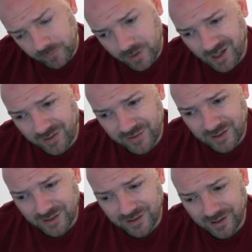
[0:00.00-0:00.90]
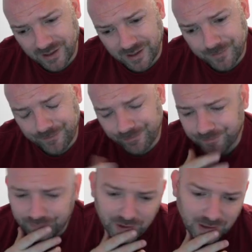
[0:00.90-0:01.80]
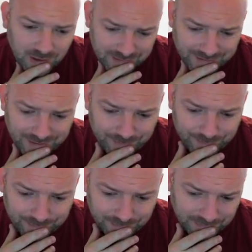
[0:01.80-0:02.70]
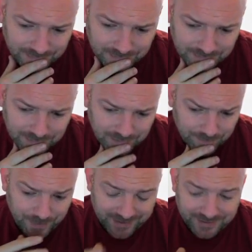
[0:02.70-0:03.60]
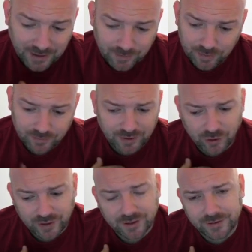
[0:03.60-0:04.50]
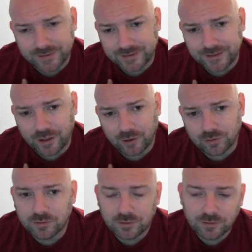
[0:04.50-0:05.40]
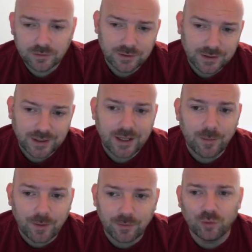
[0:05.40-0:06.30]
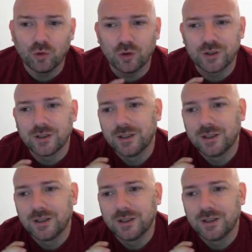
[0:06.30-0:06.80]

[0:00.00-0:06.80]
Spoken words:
after the last game messing up, that I could, get them up the board,